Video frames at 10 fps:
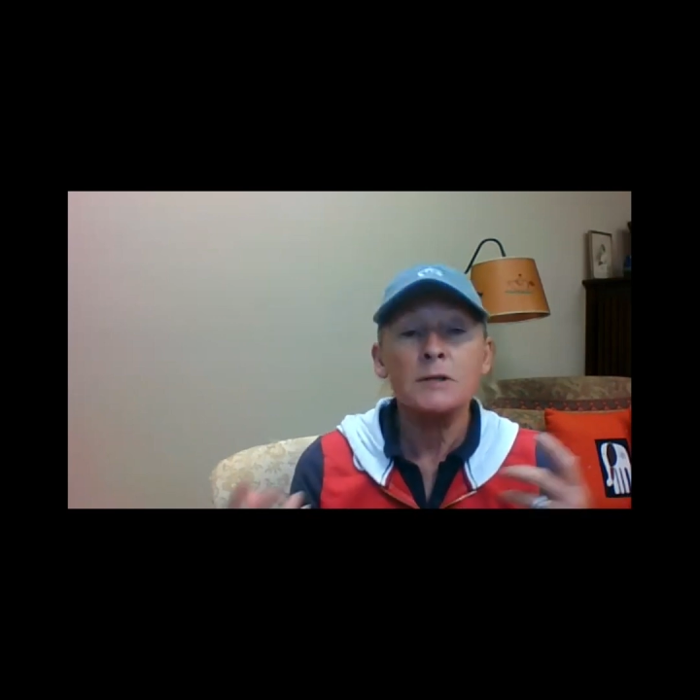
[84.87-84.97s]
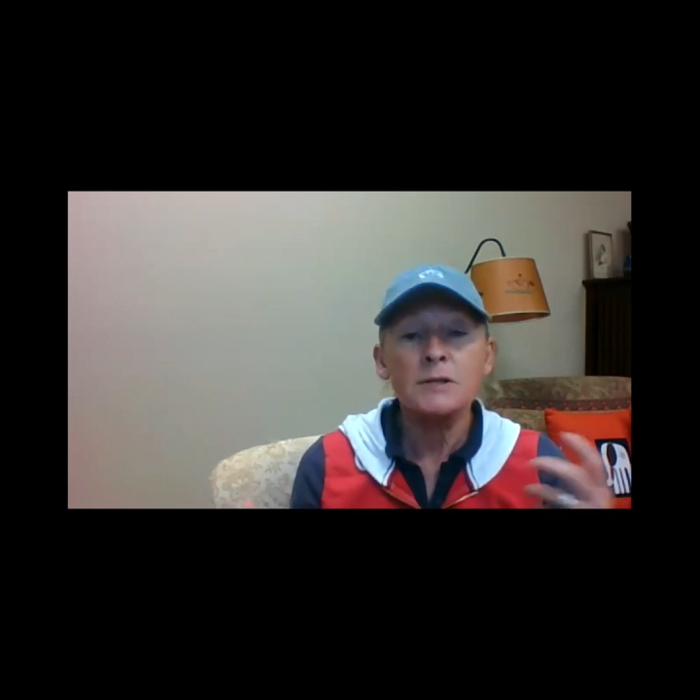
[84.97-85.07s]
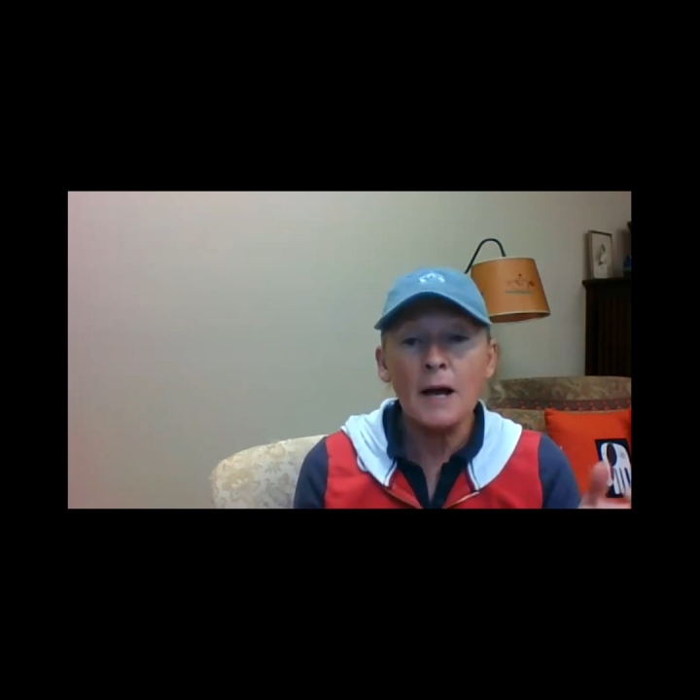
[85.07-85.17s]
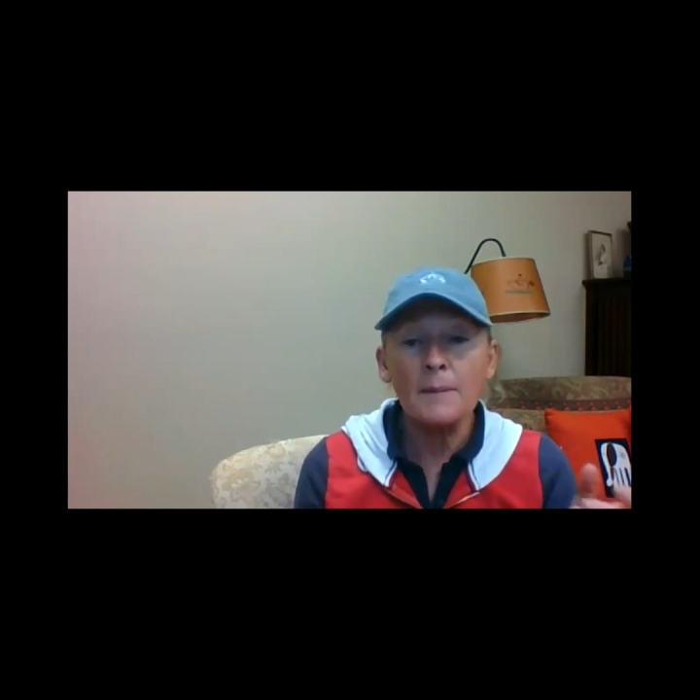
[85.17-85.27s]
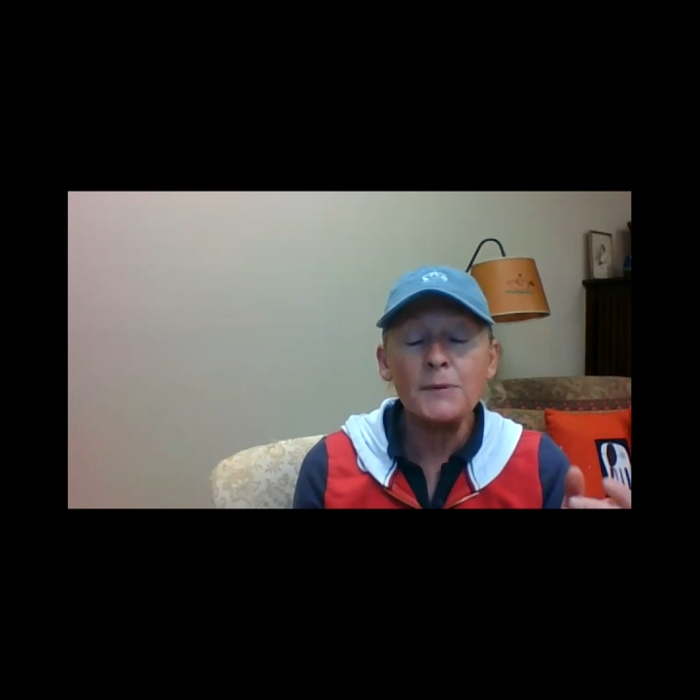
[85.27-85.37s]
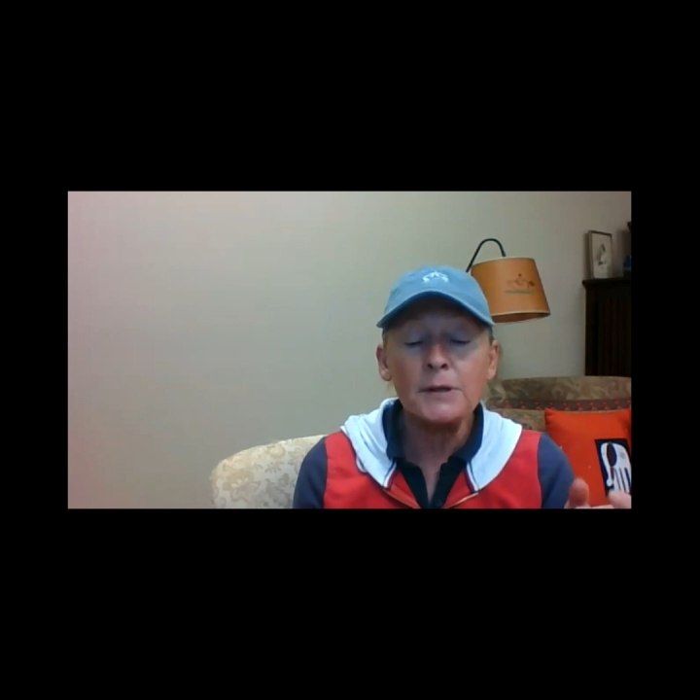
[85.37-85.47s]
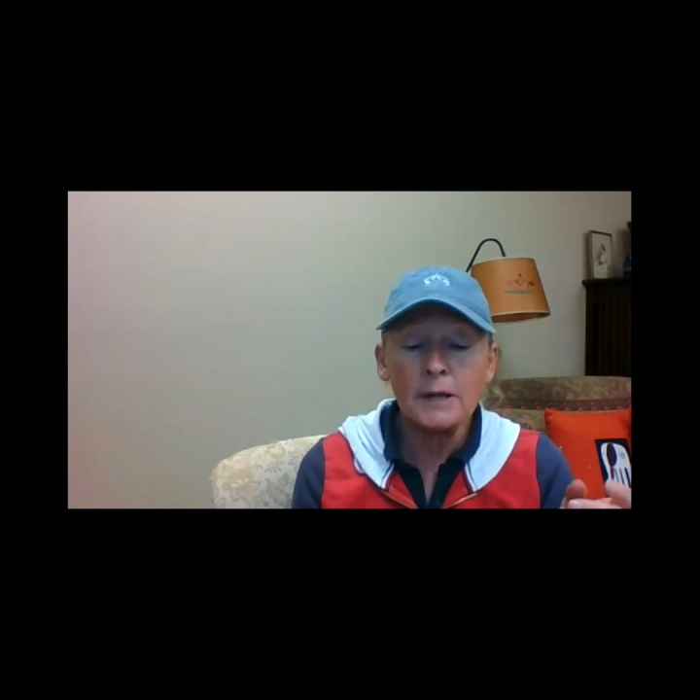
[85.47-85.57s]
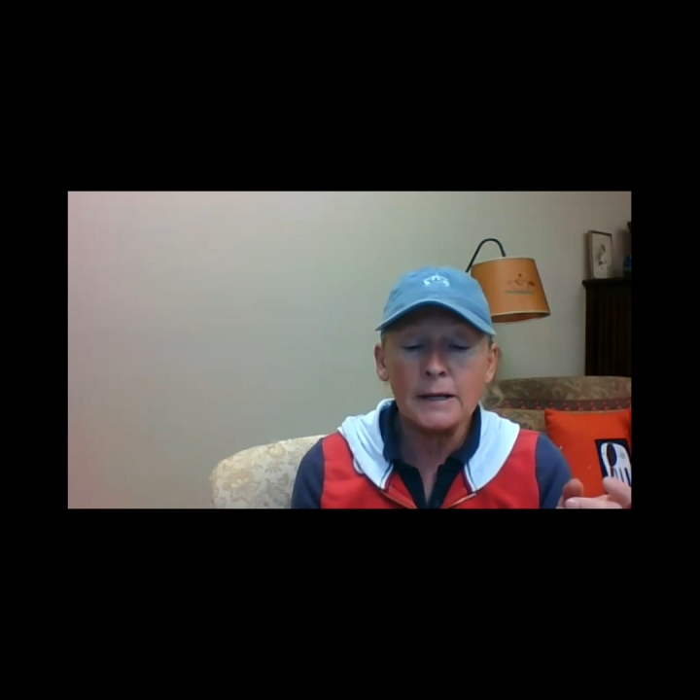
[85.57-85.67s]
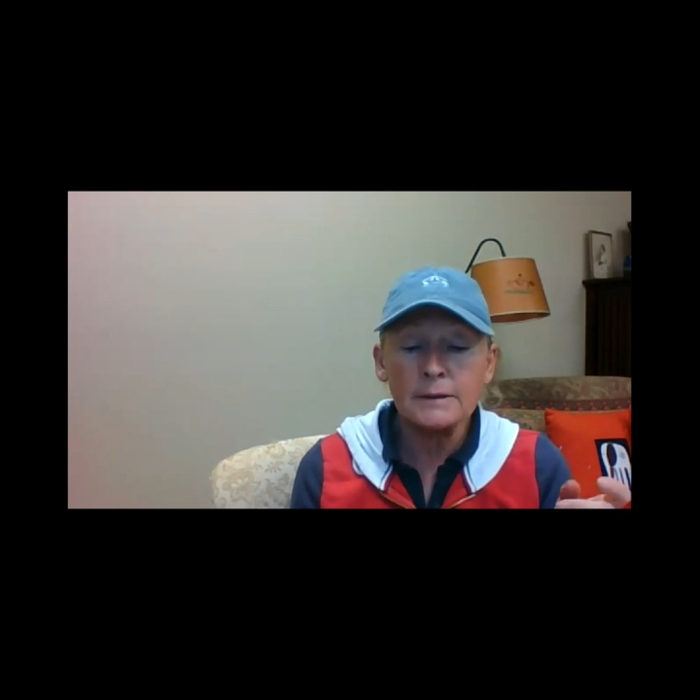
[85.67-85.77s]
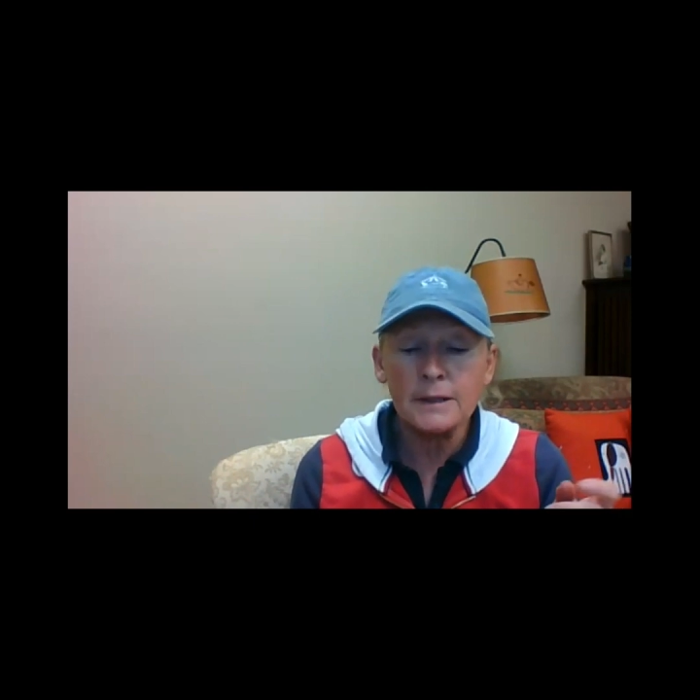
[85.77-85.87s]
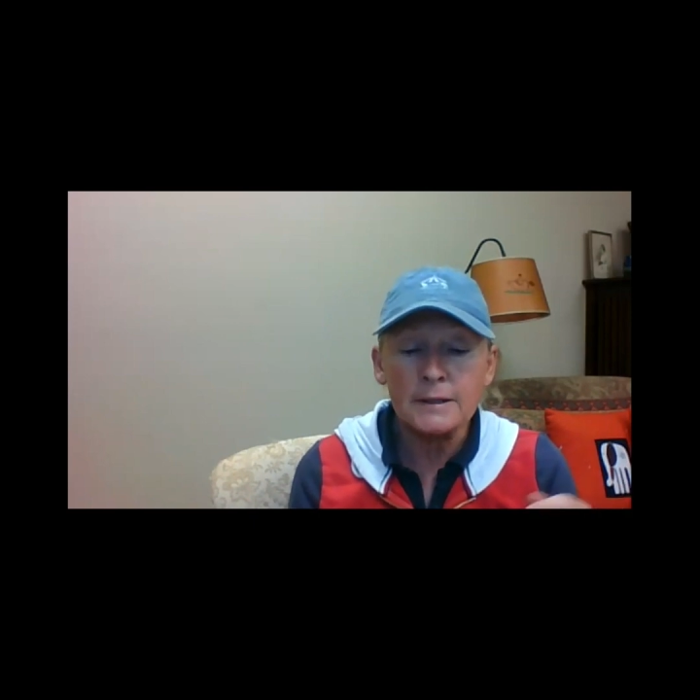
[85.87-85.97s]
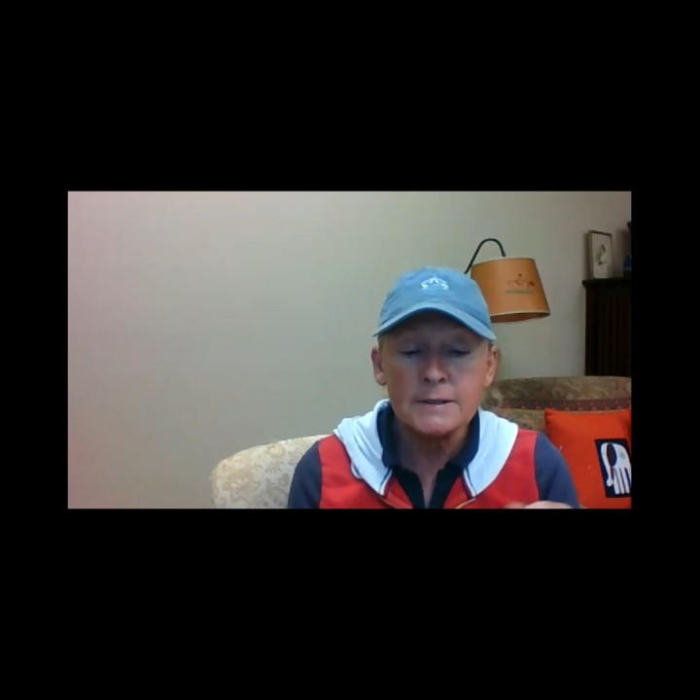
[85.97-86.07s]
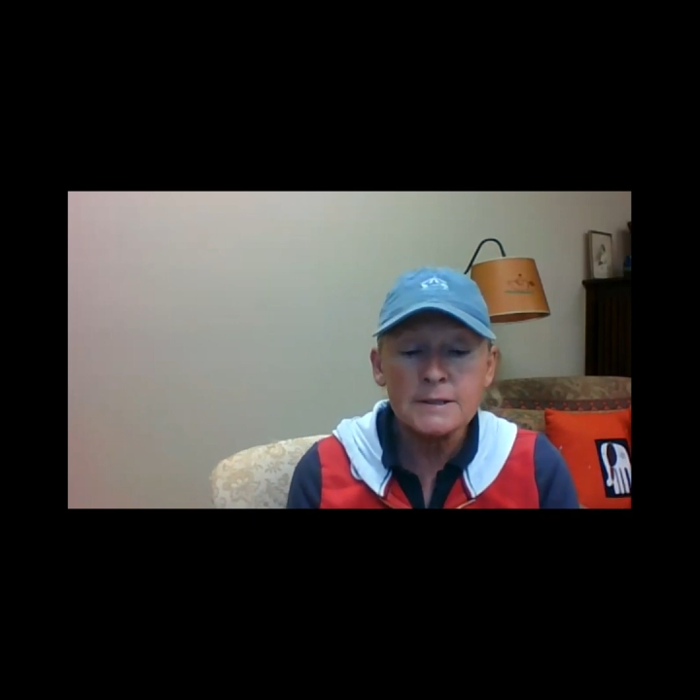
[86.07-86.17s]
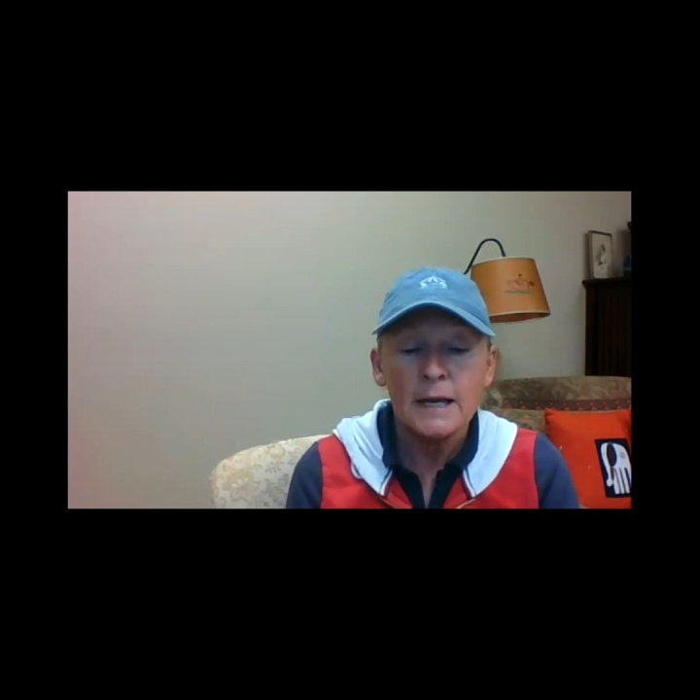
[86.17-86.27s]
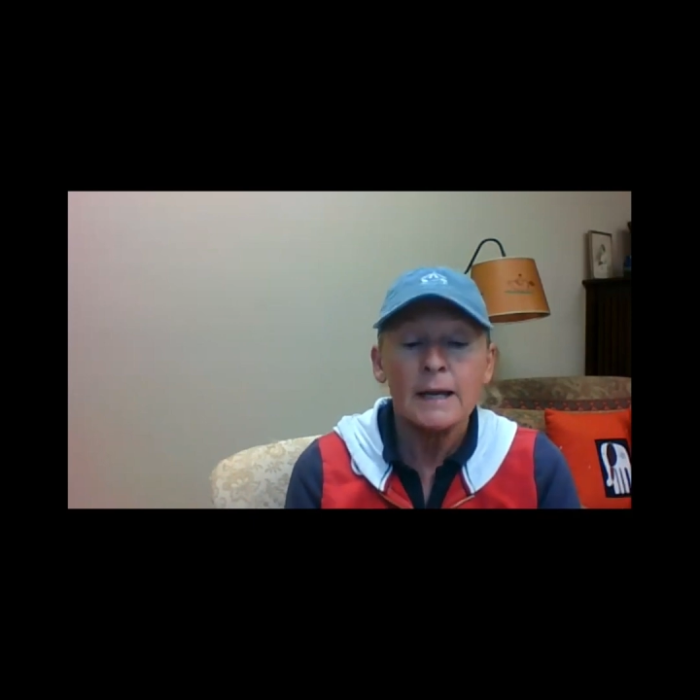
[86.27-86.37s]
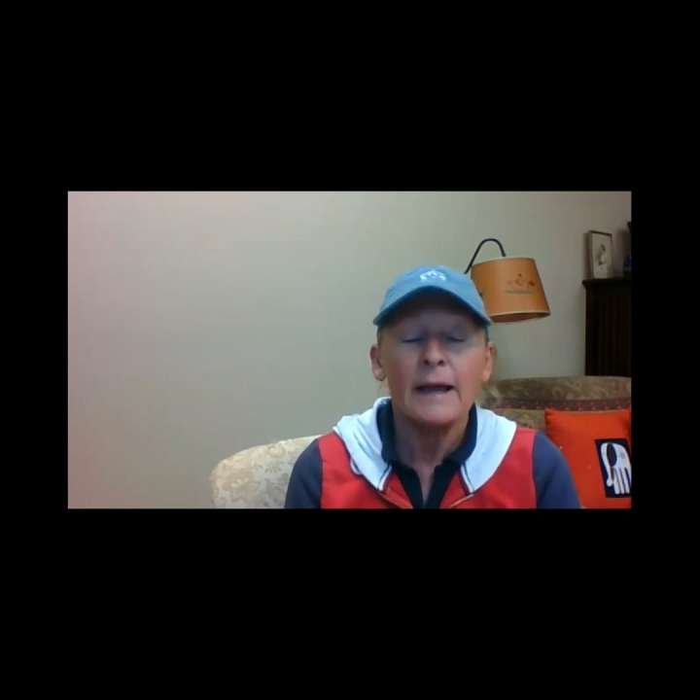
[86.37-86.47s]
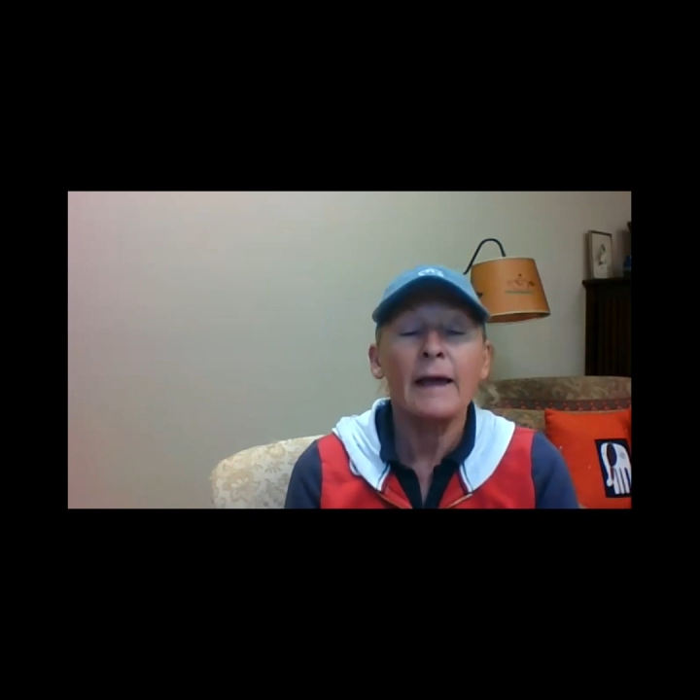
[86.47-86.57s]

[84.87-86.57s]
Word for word: or something like this,